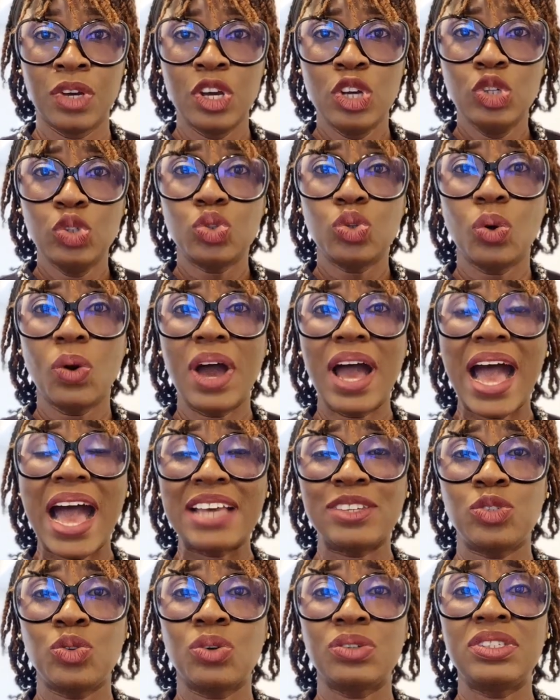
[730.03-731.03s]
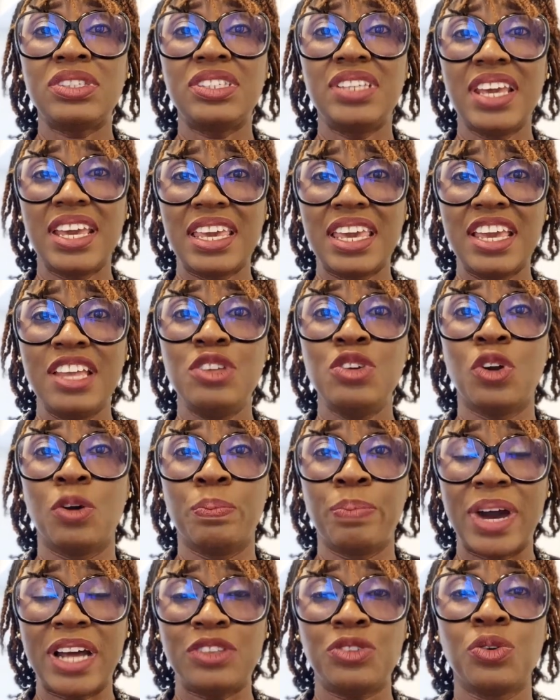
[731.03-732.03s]
So as you're taking your
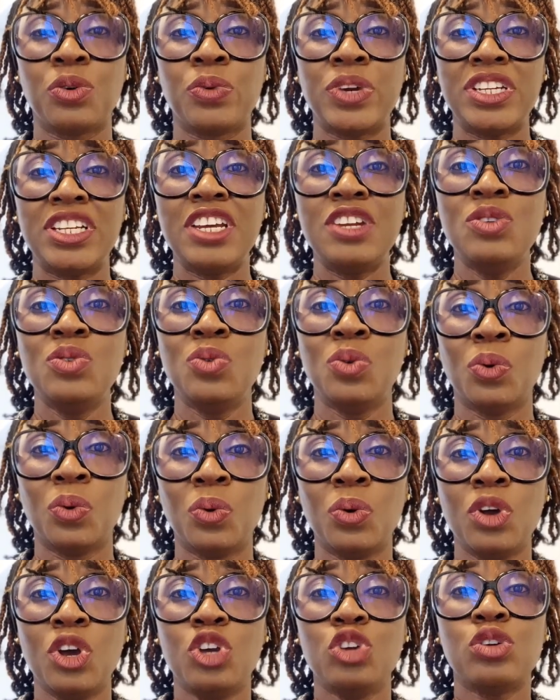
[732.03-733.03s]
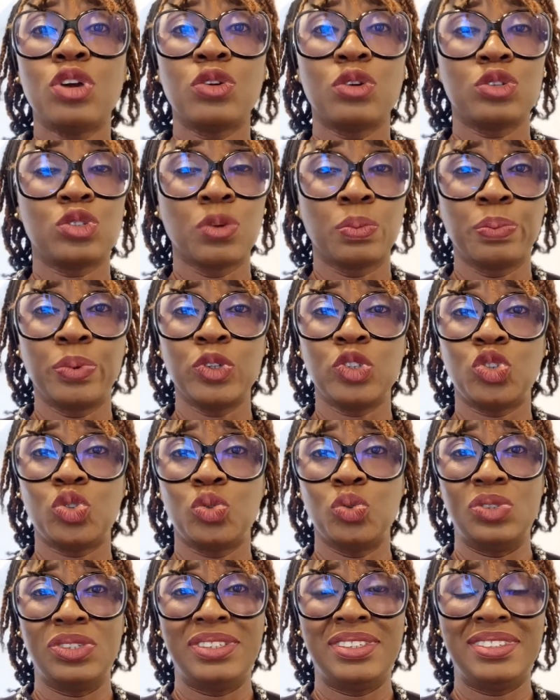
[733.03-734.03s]
bath, you already know you're not supposed
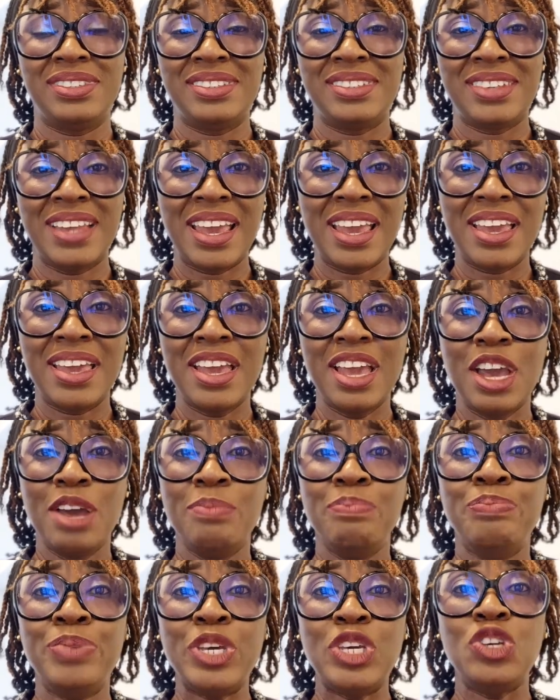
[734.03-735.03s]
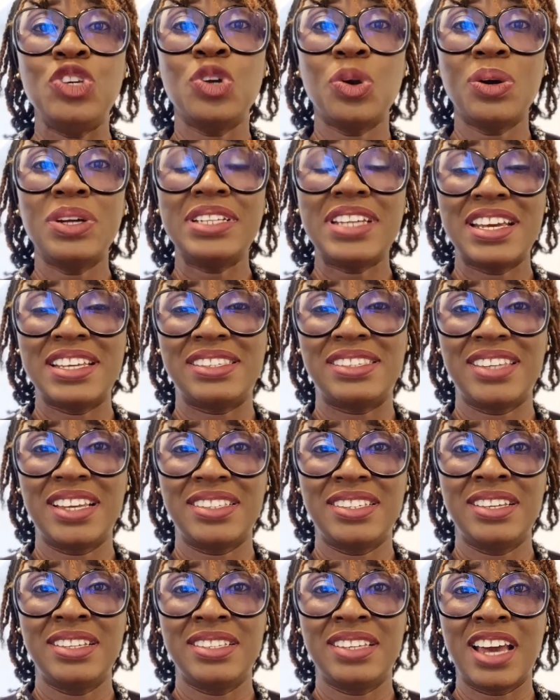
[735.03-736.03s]
to stay beyond a
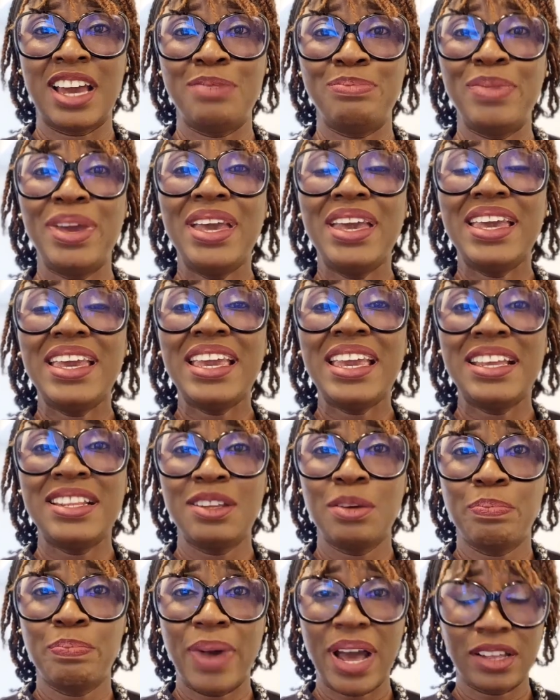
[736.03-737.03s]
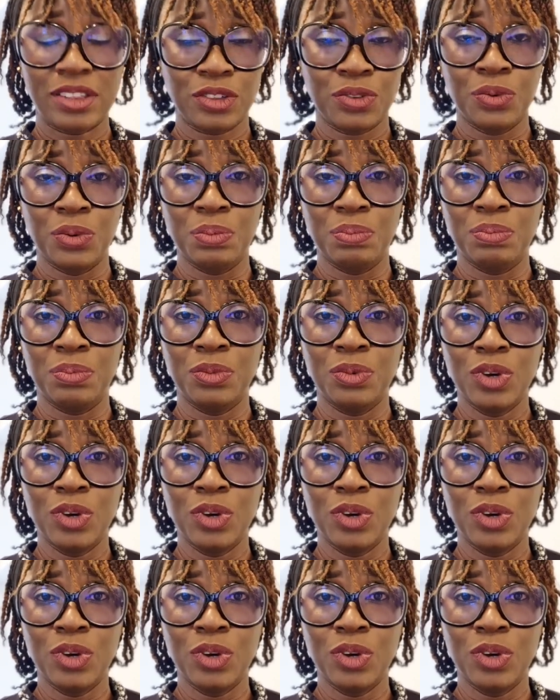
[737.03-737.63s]
certain time in the bathroom.